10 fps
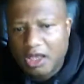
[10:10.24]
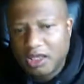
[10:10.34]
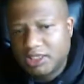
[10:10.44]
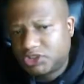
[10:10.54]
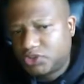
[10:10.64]

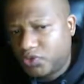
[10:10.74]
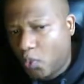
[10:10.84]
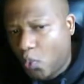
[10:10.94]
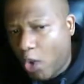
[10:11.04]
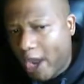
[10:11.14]
the
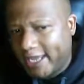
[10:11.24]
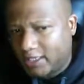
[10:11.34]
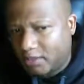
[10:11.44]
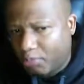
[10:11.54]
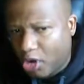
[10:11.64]
white
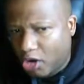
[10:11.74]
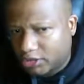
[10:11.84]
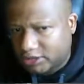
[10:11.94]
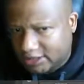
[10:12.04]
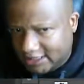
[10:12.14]

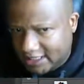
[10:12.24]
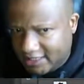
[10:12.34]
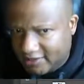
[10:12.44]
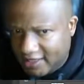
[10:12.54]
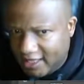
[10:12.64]
parts, the
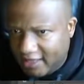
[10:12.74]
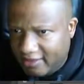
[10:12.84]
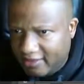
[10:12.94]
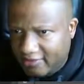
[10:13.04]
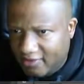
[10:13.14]
teeth
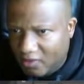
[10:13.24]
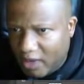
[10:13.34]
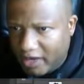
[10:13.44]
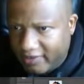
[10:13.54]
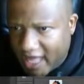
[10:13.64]
and the
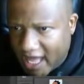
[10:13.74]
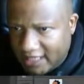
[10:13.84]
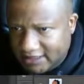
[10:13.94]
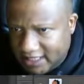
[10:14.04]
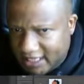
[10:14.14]
white of the
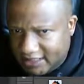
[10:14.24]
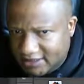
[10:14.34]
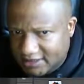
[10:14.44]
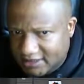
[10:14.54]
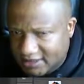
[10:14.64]
eyes
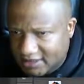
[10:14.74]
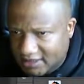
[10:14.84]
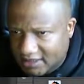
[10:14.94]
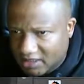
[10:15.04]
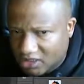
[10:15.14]
next.
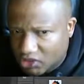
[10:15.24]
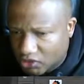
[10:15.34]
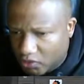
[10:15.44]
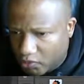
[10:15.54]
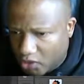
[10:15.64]

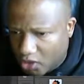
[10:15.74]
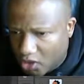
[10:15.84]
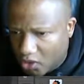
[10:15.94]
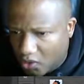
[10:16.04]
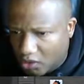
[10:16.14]
So we'll
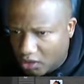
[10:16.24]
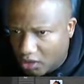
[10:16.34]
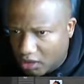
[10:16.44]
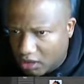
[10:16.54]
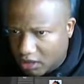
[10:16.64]
go
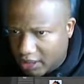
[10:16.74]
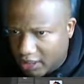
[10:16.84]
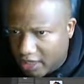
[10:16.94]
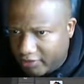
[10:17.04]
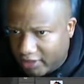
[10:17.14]
click
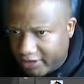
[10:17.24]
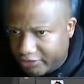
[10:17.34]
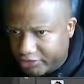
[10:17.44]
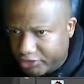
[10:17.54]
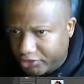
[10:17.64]
on layer
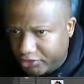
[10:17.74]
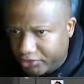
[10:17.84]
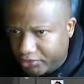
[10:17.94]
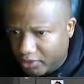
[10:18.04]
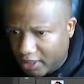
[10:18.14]

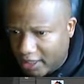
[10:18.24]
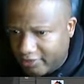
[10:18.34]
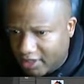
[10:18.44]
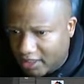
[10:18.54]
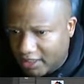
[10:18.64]
2 and
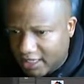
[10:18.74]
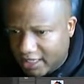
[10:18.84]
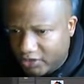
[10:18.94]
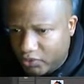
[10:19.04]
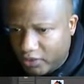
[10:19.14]
then click
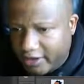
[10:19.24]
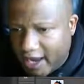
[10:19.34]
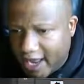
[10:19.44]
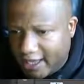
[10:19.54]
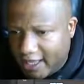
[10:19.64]
on new layer
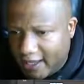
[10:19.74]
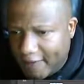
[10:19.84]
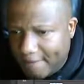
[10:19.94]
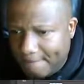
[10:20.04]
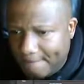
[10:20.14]

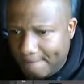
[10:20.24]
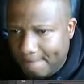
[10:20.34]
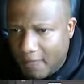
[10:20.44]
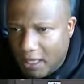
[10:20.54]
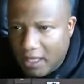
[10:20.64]
icon.
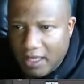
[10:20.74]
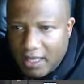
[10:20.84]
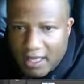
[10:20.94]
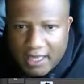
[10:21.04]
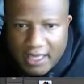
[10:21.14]

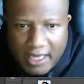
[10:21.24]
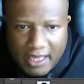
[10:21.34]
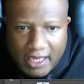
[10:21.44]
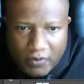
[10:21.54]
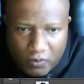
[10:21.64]

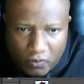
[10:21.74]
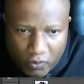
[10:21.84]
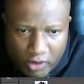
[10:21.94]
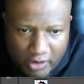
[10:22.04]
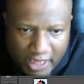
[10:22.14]
And
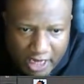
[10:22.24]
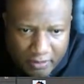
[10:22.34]
we already got our